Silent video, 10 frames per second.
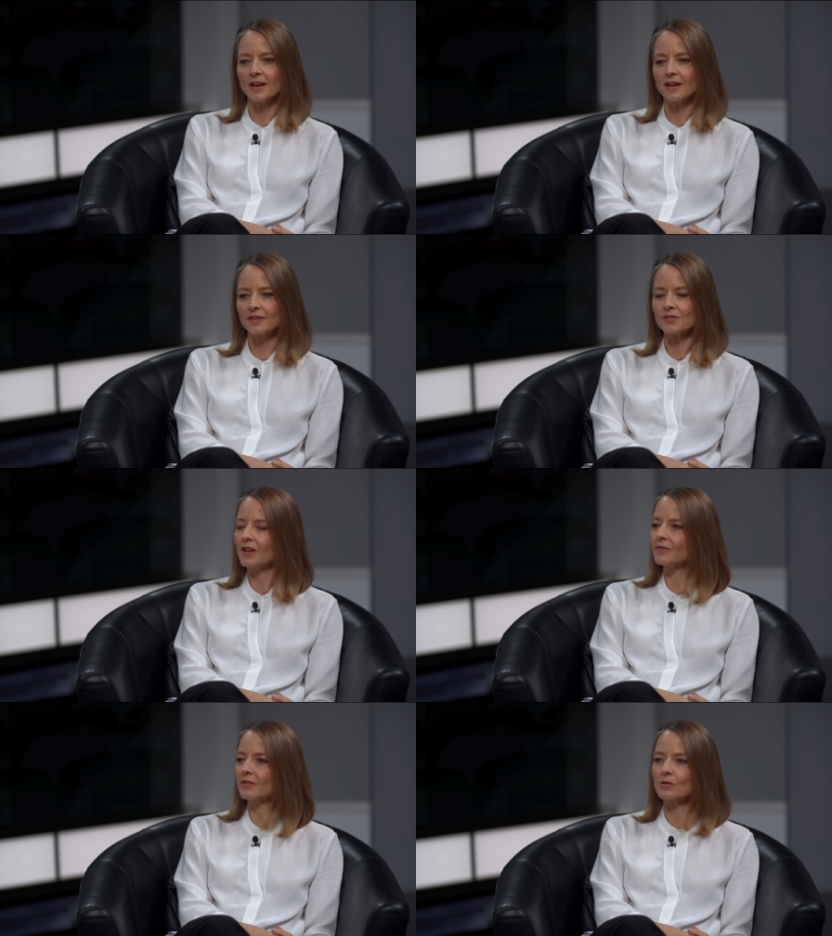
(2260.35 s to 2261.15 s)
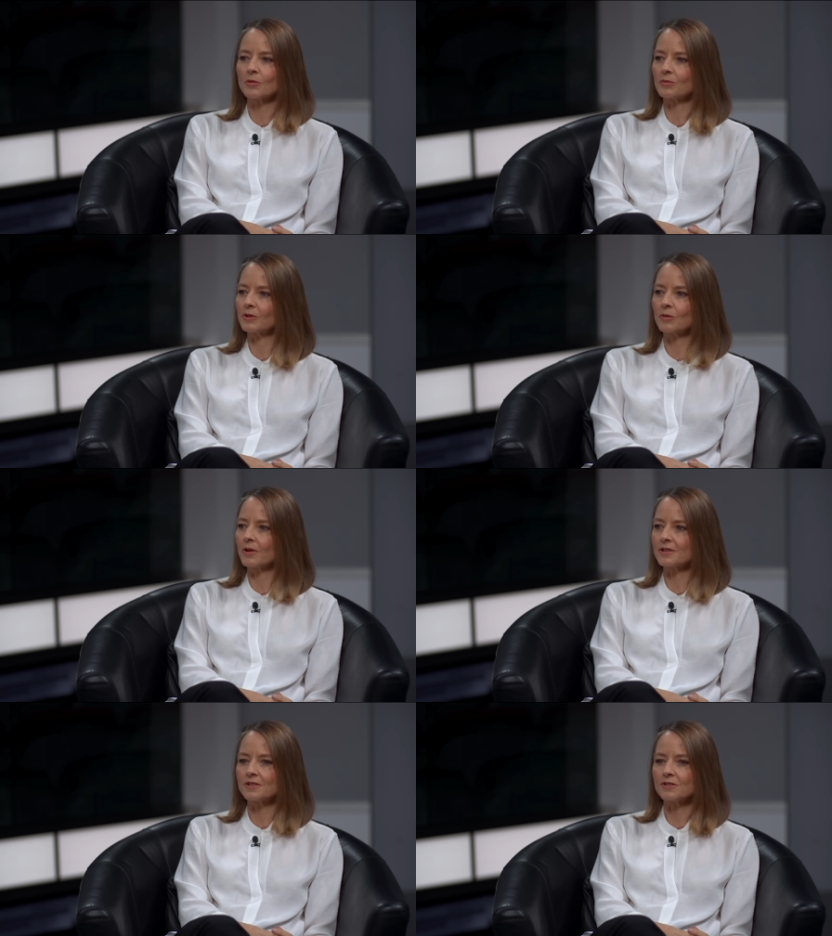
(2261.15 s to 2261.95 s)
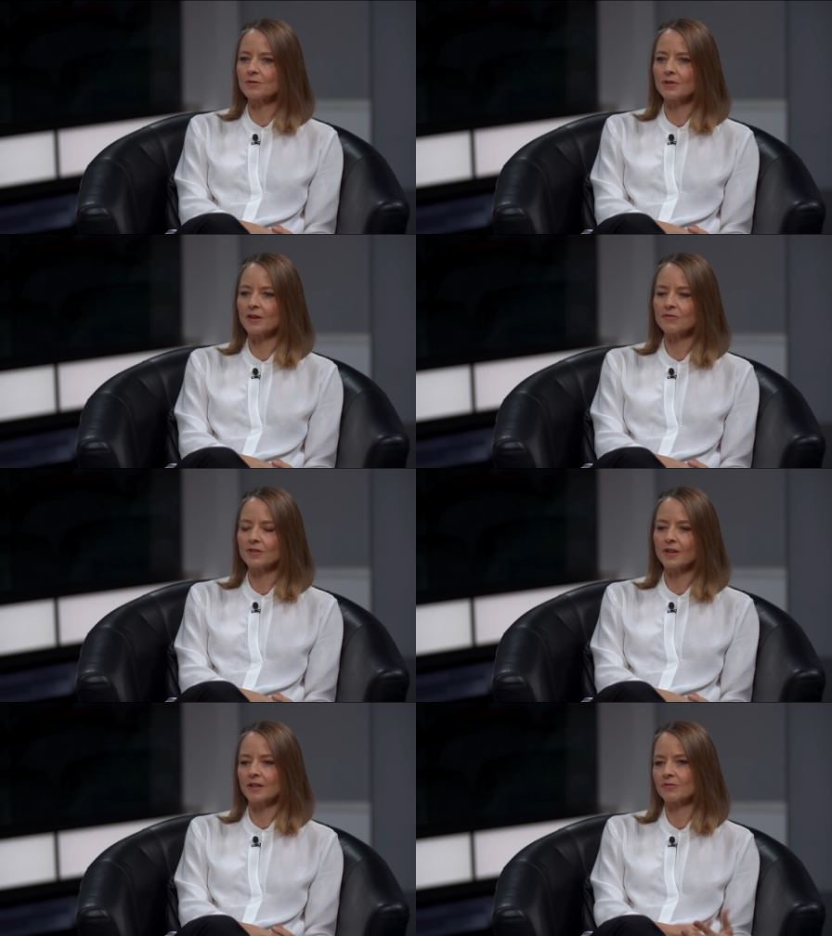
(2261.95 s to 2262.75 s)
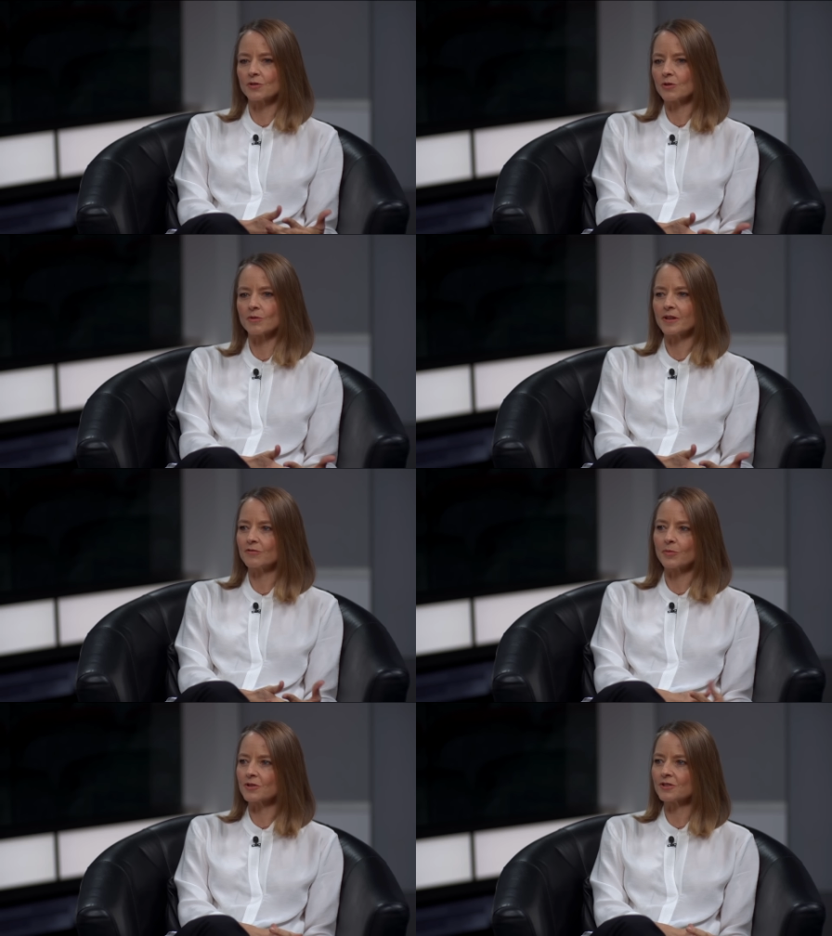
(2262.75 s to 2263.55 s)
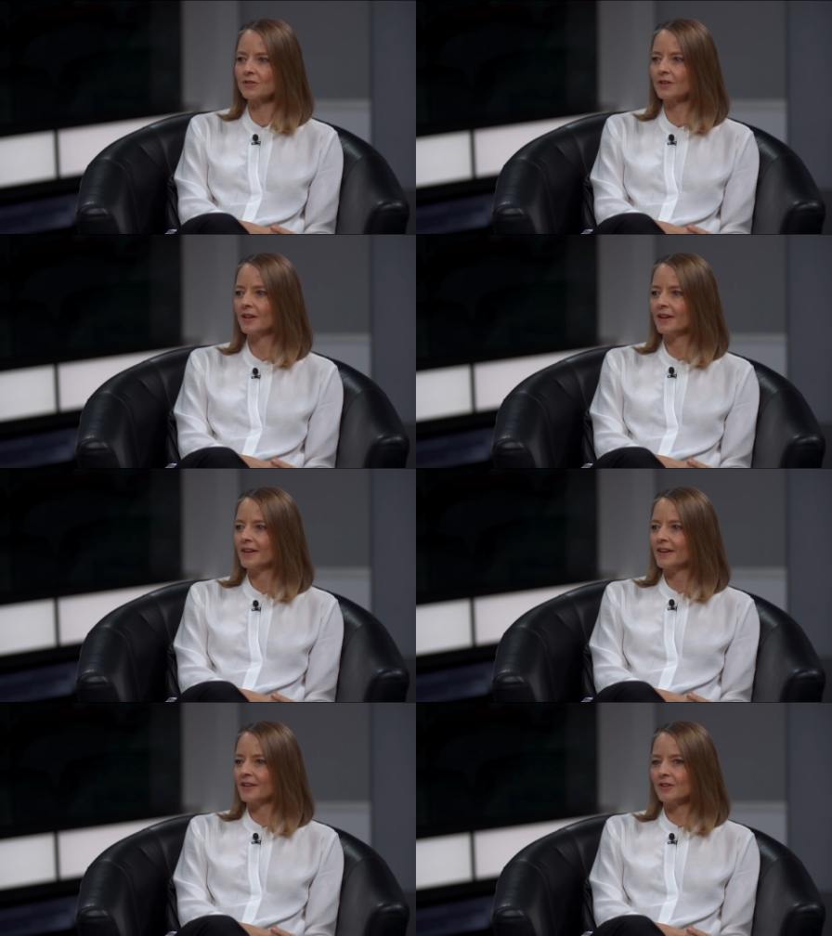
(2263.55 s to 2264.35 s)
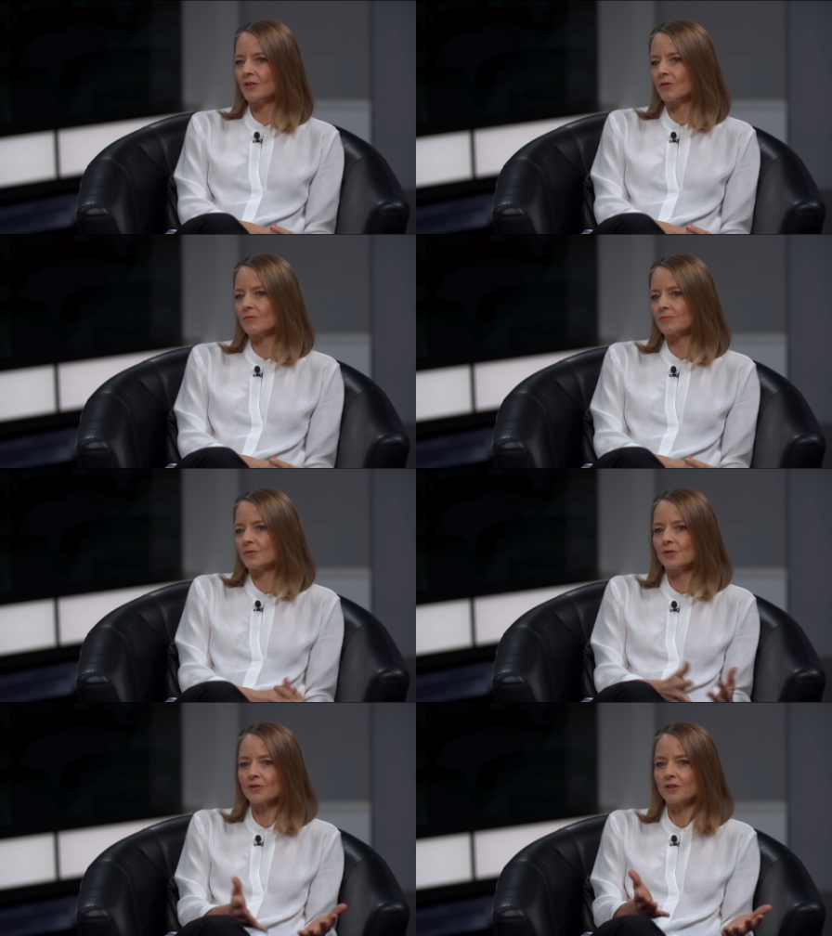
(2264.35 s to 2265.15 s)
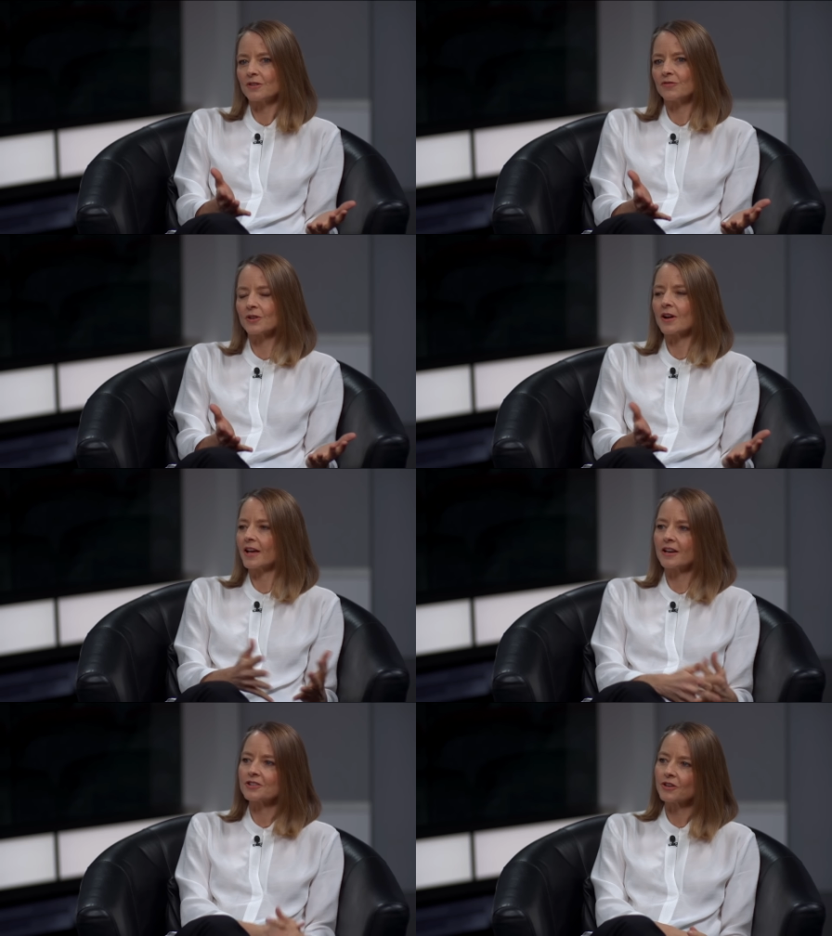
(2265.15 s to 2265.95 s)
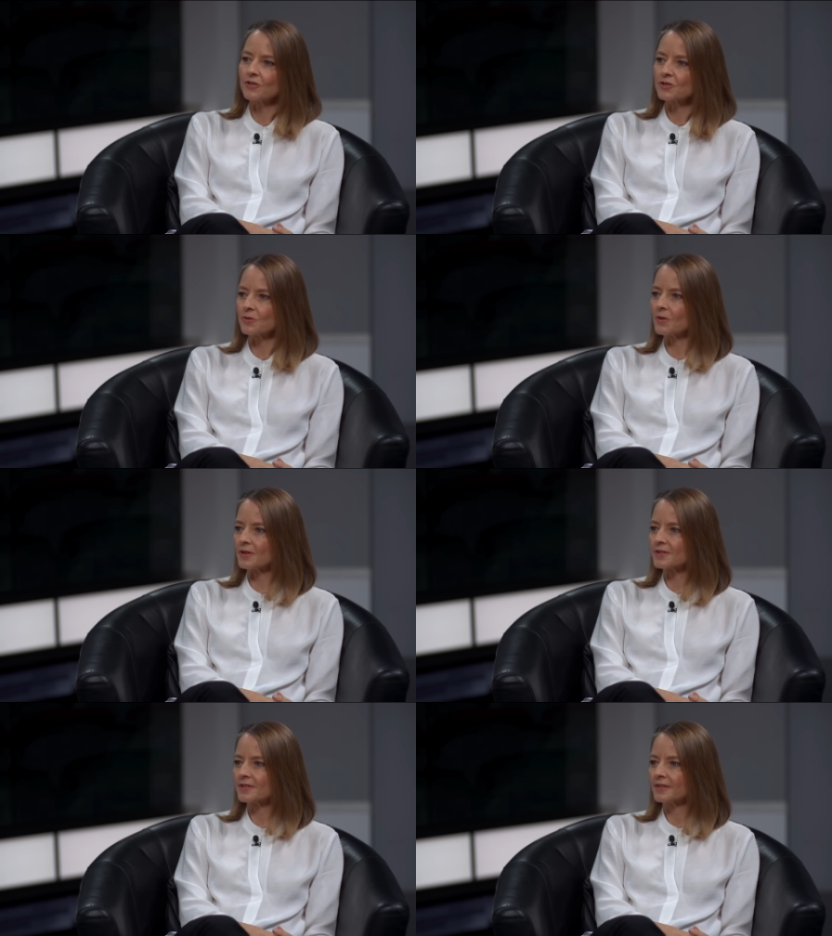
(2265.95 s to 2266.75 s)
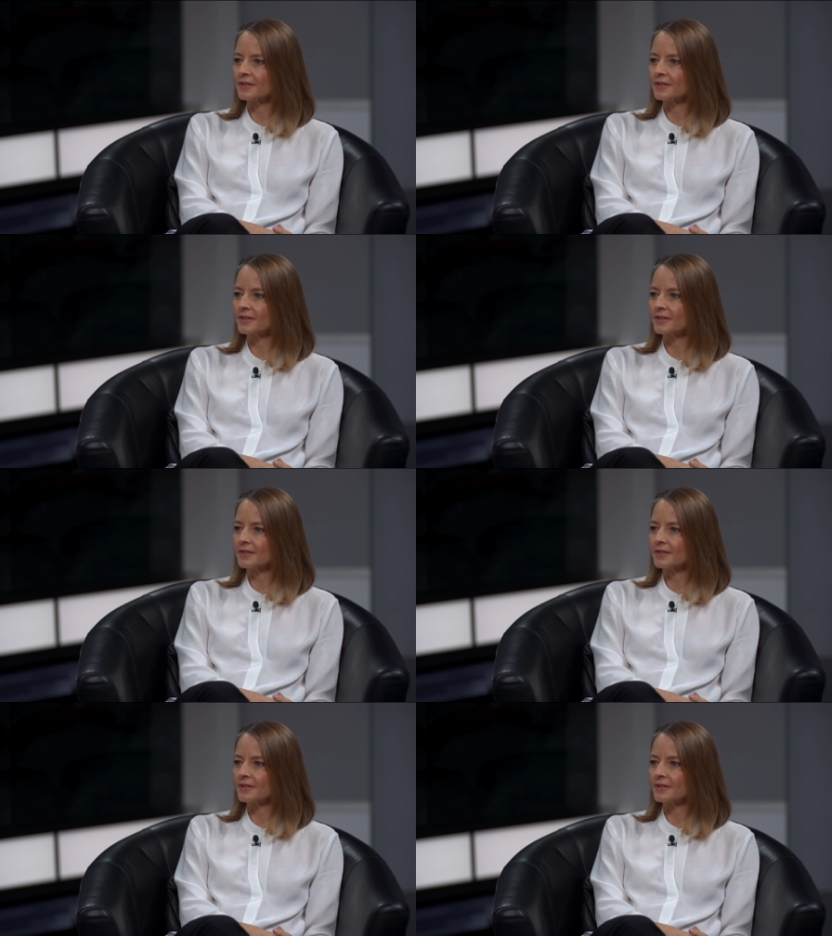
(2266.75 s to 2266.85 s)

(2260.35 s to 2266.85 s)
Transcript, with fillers: Uh, that's all I've ever really wanted to do, and I feel like if you're a creative person, you know, you're going to figure out how to tell your stories.